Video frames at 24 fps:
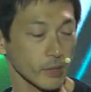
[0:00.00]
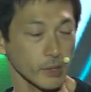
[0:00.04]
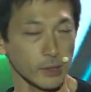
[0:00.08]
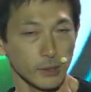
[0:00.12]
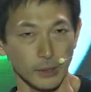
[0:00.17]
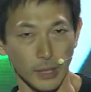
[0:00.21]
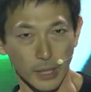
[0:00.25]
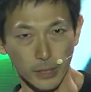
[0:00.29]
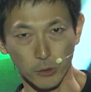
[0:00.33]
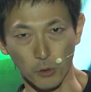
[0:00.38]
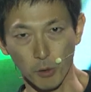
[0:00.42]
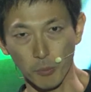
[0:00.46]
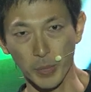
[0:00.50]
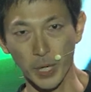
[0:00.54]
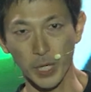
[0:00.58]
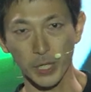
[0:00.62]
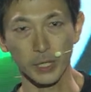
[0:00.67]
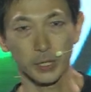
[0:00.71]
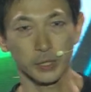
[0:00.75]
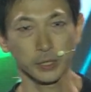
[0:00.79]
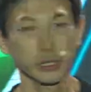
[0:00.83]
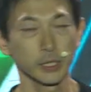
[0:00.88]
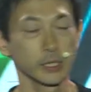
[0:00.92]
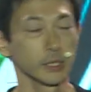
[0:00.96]

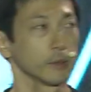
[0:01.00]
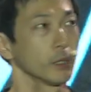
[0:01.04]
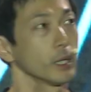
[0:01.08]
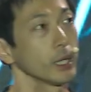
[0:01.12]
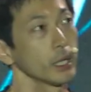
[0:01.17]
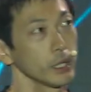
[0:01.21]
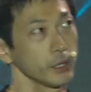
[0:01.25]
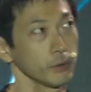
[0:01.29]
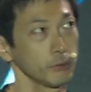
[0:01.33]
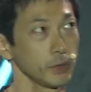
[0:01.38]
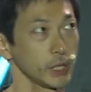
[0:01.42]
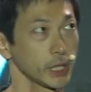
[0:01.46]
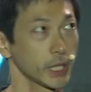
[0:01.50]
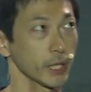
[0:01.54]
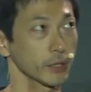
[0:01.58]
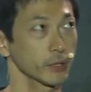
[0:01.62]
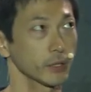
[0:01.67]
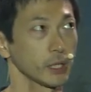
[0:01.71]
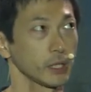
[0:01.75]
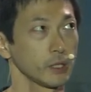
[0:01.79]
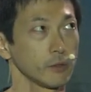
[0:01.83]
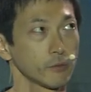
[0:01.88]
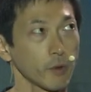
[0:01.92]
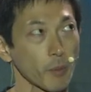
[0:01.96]
We get the
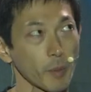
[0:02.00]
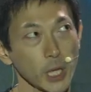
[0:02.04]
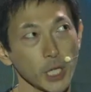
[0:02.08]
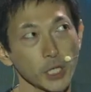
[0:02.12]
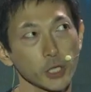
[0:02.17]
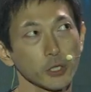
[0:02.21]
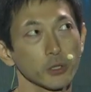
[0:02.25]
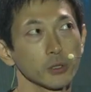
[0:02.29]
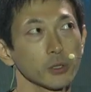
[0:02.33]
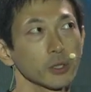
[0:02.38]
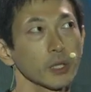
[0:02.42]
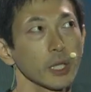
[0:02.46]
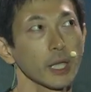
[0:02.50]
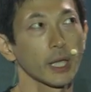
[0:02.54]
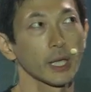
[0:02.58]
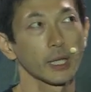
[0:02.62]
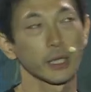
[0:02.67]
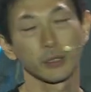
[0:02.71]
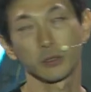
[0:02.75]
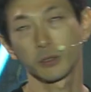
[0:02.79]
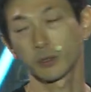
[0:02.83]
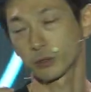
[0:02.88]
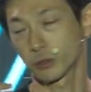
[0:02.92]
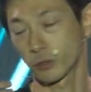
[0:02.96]
information
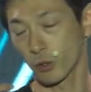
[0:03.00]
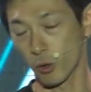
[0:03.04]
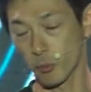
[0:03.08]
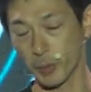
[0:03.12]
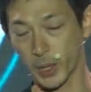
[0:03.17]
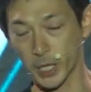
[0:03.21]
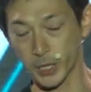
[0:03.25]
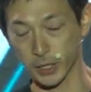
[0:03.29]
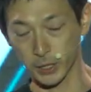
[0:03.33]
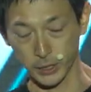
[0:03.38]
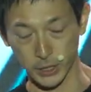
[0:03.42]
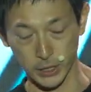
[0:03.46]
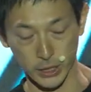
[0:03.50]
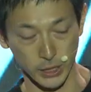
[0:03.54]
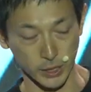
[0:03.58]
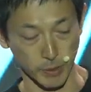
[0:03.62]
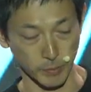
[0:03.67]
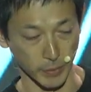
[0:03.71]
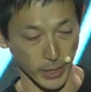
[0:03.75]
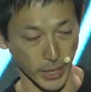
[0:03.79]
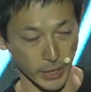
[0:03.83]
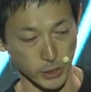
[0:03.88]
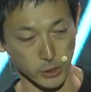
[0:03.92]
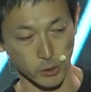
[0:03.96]
and operating system
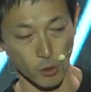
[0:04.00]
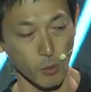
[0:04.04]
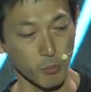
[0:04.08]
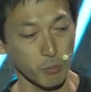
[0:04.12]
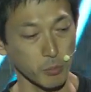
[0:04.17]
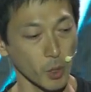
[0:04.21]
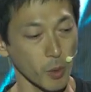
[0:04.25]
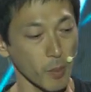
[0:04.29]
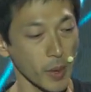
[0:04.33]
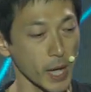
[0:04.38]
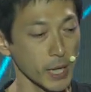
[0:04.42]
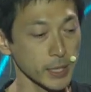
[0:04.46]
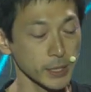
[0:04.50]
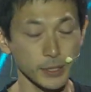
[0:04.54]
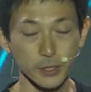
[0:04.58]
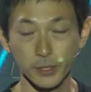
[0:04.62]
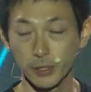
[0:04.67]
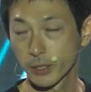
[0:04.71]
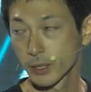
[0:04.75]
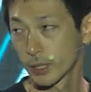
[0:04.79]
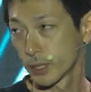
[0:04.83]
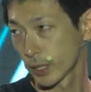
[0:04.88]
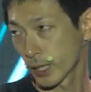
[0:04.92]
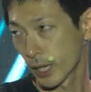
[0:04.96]
gets compromised,
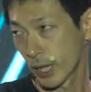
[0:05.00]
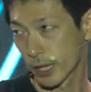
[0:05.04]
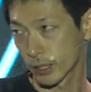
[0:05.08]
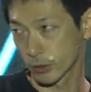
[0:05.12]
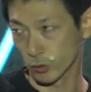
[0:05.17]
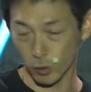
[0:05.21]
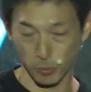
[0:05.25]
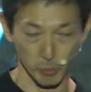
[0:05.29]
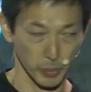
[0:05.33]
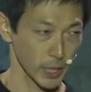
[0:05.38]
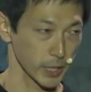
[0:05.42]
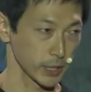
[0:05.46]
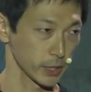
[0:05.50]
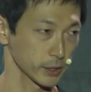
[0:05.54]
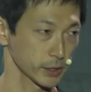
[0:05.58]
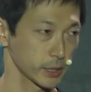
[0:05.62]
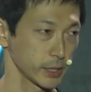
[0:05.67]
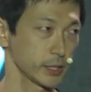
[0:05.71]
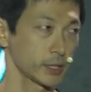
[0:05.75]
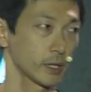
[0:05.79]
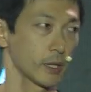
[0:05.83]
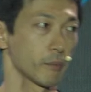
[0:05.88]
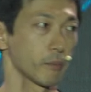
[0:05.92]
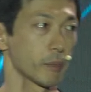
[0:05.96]
and operating
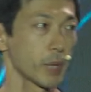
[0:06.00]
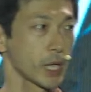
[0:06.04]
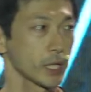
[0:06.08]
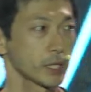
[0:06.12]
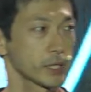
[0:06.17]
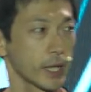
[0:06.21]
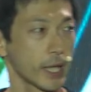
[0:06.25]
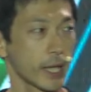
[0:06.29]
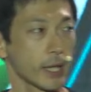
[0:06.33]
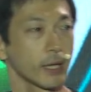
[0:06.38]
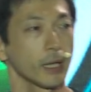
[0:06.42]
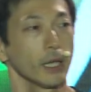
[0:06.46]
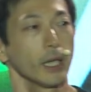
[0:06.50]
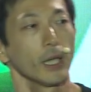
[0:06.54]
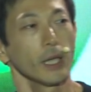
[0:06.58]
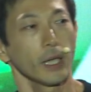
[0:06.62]
system may say,